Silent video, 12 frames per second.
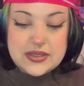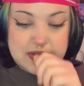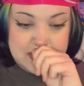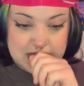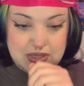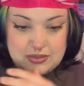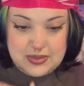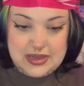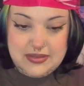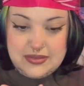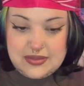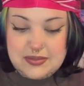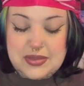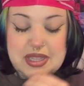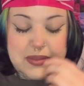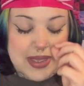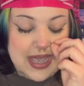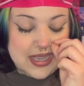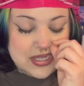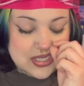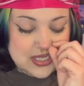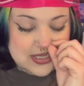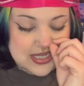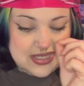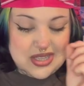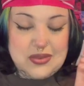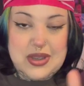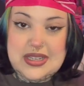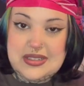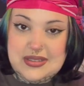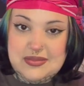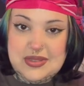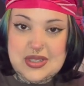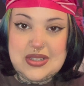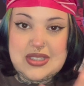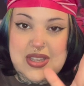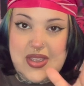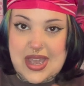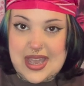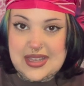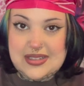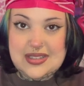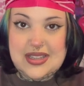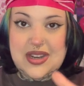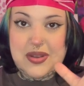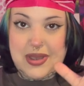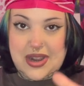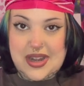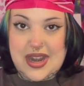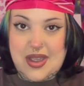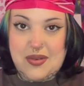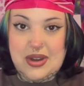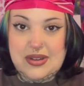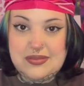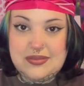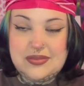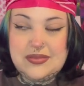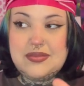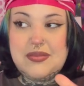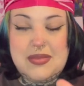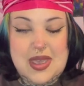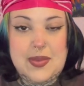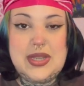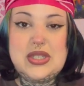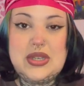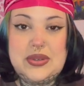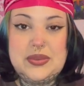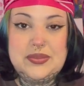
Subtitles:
Excuse me. But the packaging says otherwise. So I'll see you guys in about an hour, maybe two.